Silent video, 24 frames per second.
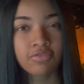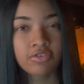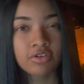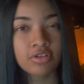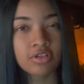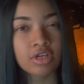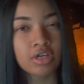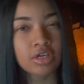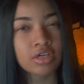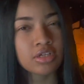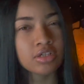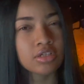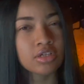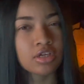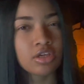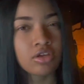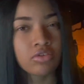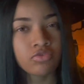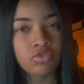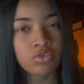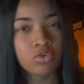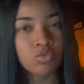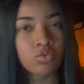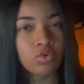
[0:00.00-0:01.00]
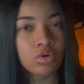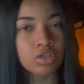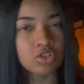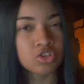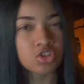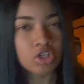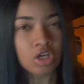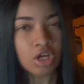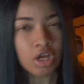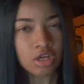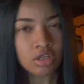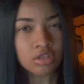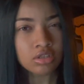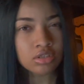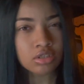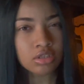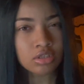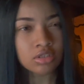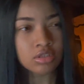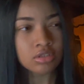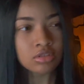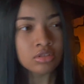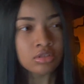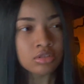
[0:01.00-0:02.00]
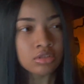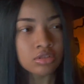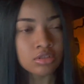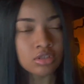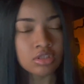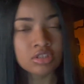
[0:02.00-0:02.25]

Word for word: feel like if you want chocolate, the